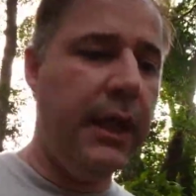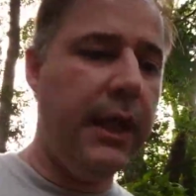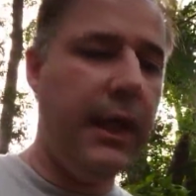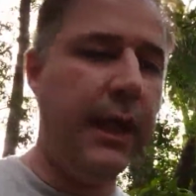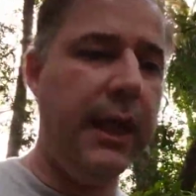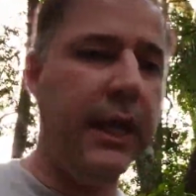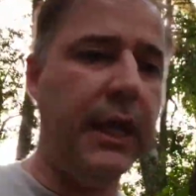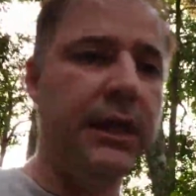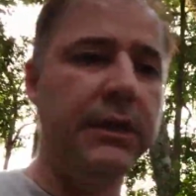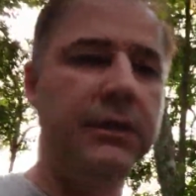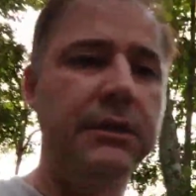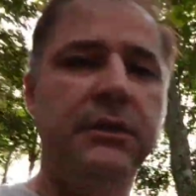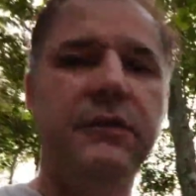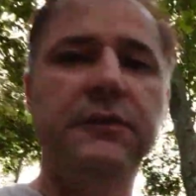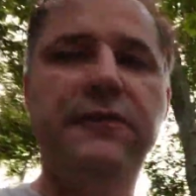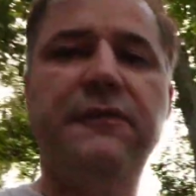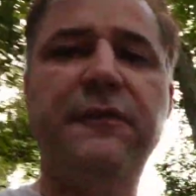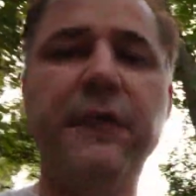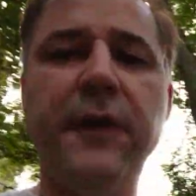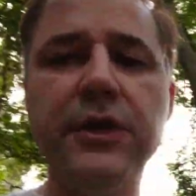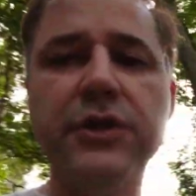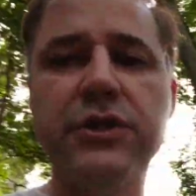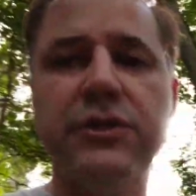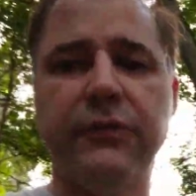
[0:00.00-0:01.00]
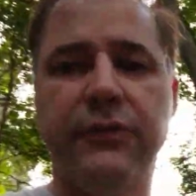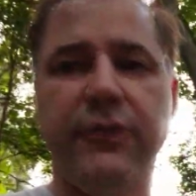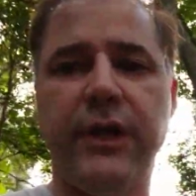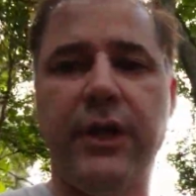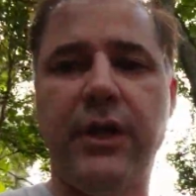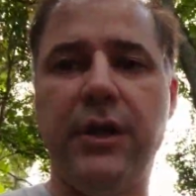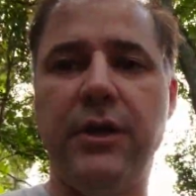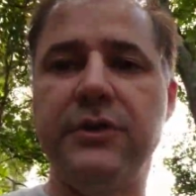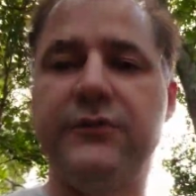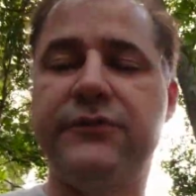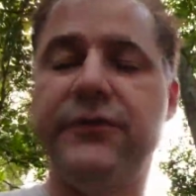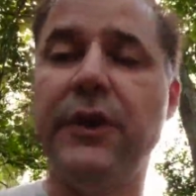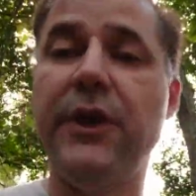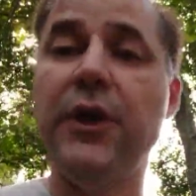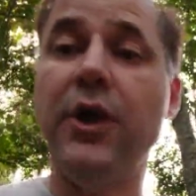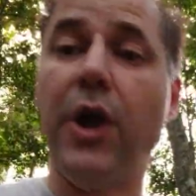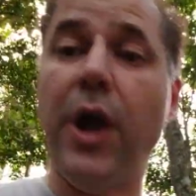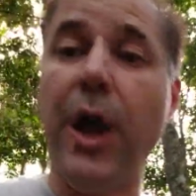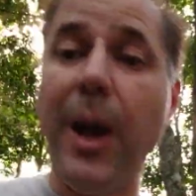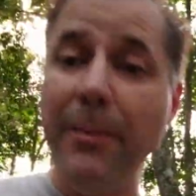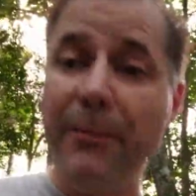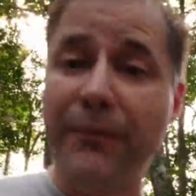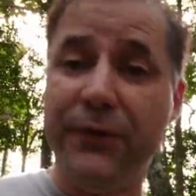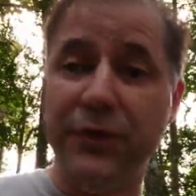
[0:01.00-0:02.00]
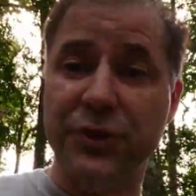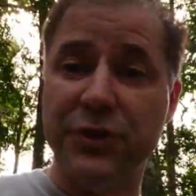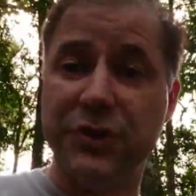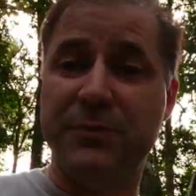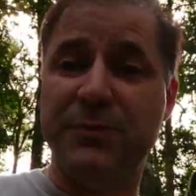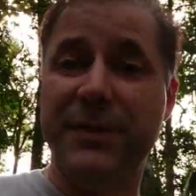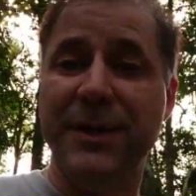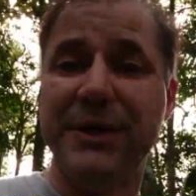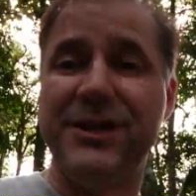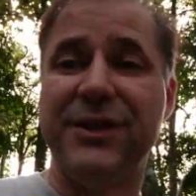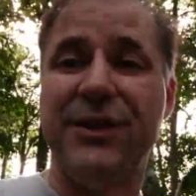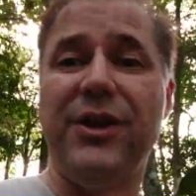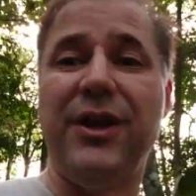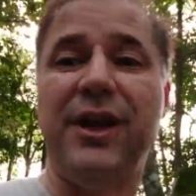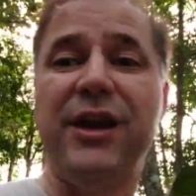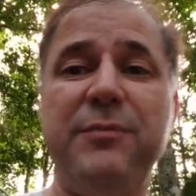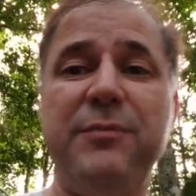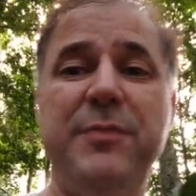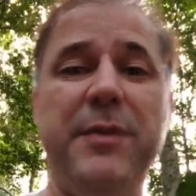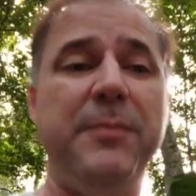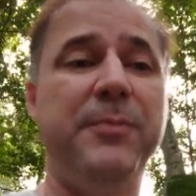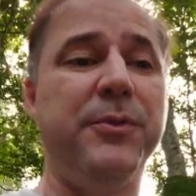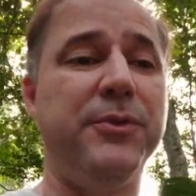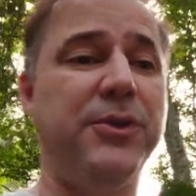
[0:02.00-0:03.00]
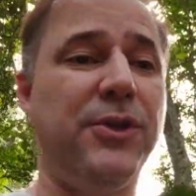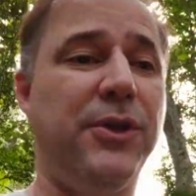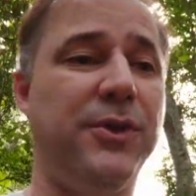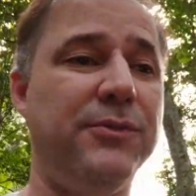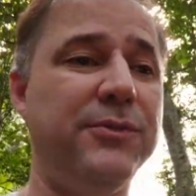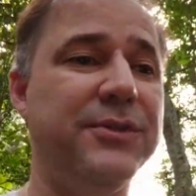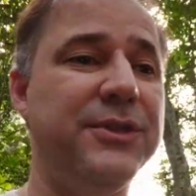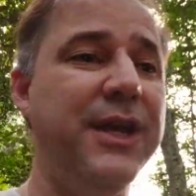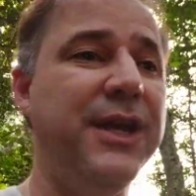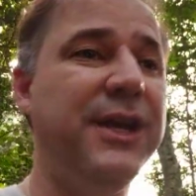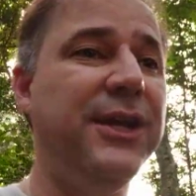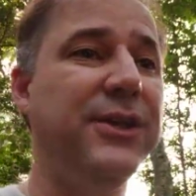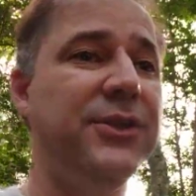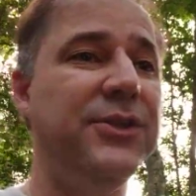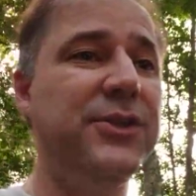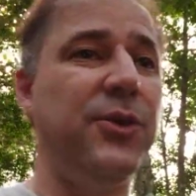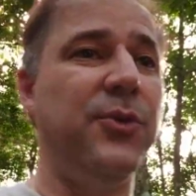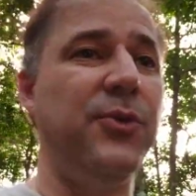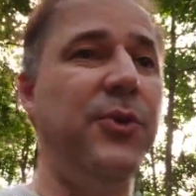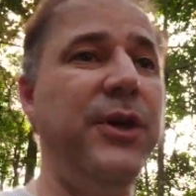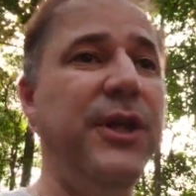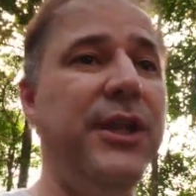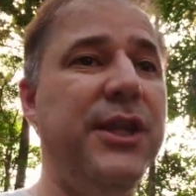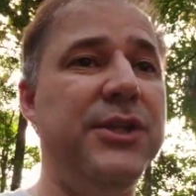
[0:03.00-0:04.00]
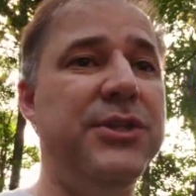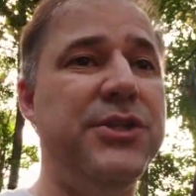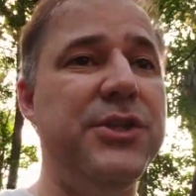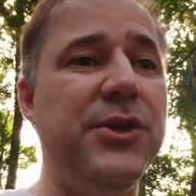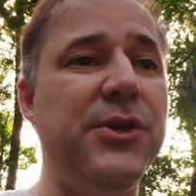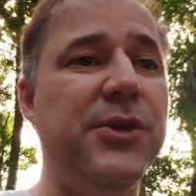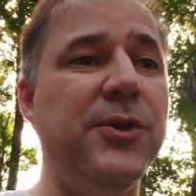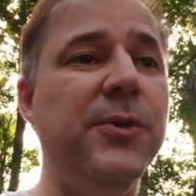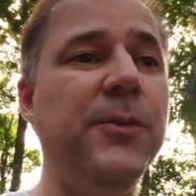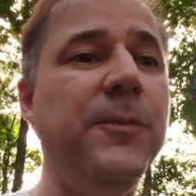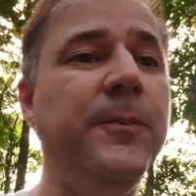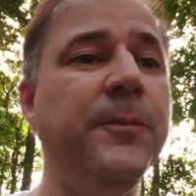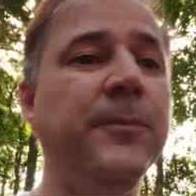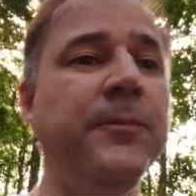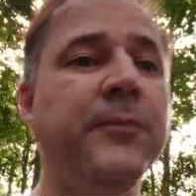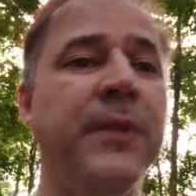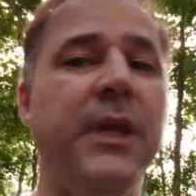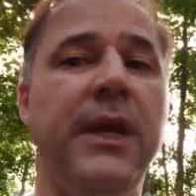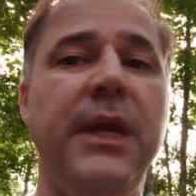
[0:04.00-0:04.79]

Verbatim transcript: And the first of all, it's very obvious, but a of people don't really do,